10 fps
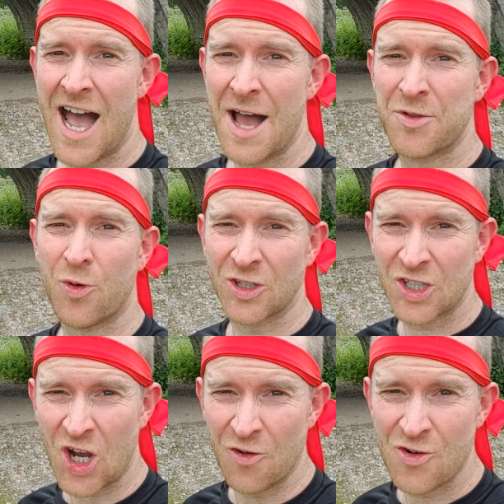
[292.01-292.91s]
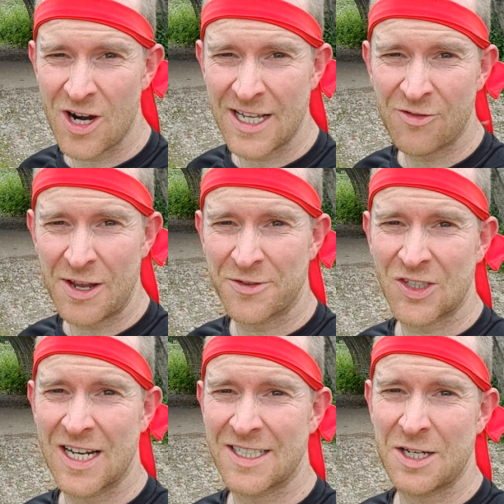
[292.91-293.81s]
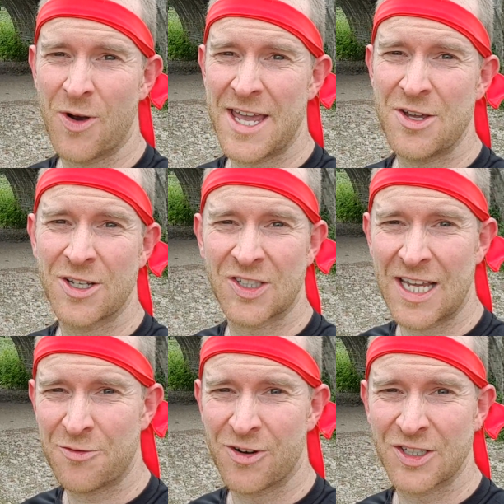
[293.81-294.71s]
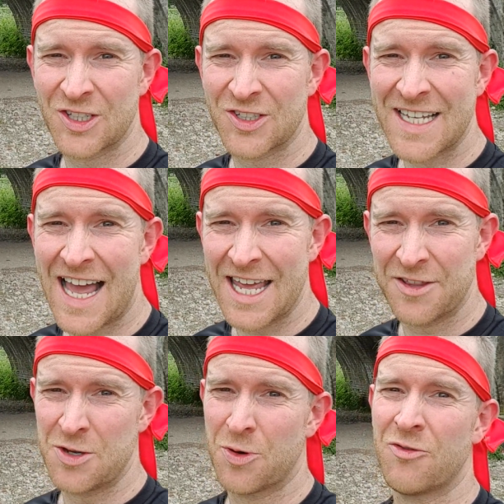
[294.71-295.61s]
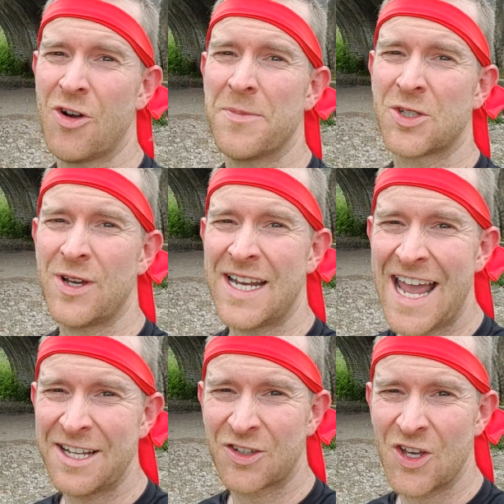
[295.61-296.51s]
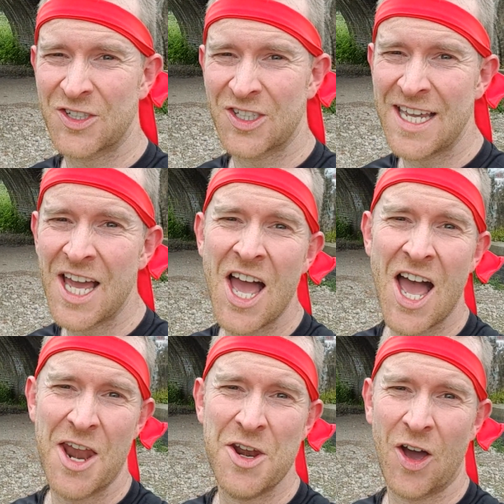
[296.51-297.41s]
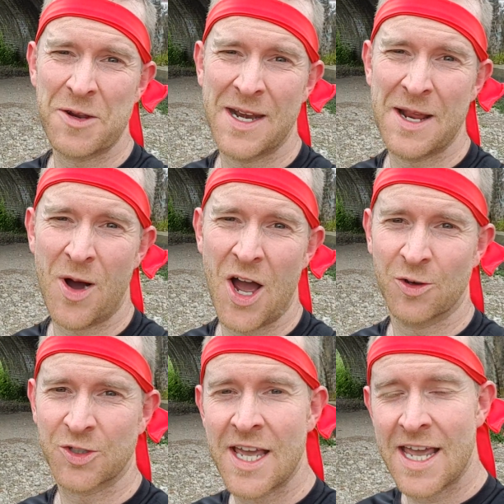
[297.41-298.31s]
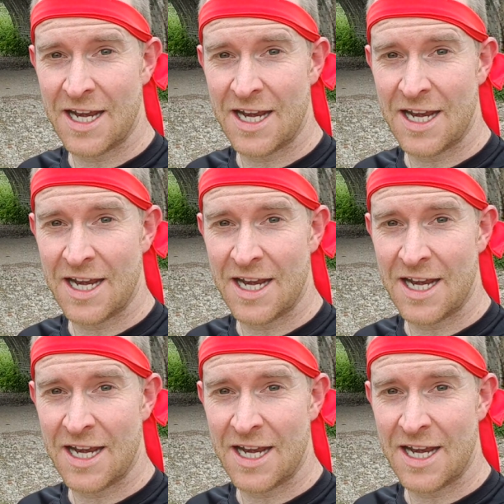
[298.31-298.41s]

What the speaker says: The watch has got a really great facility where you can say, for instance, tell it that you want to run between 8:30 and 9-minute miles.